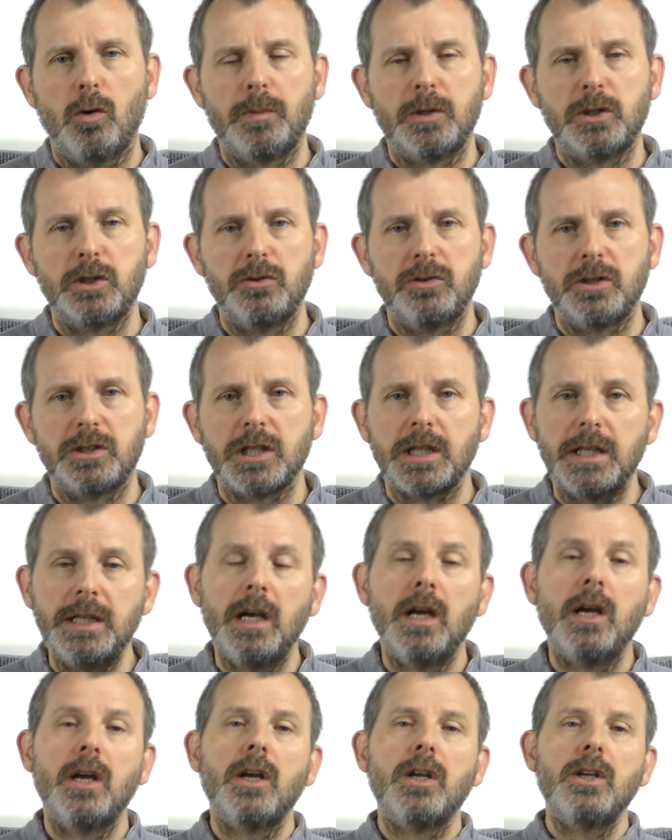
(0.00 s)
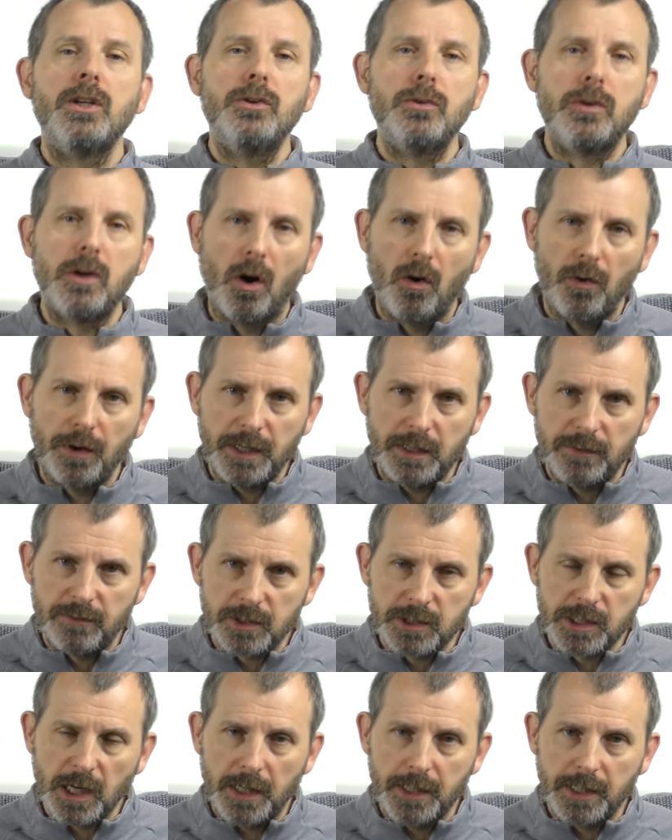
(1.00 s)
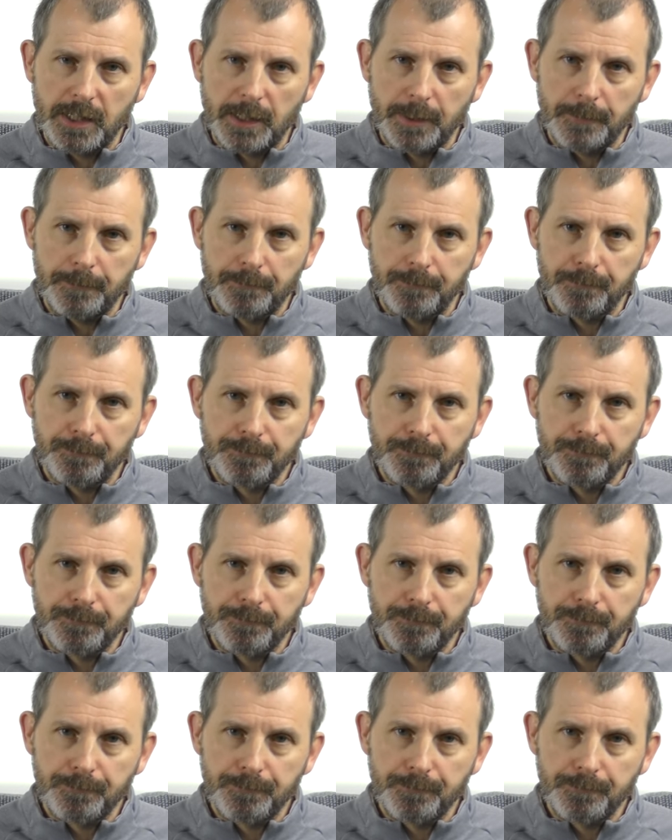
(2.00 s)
opportunity, you can't even take it.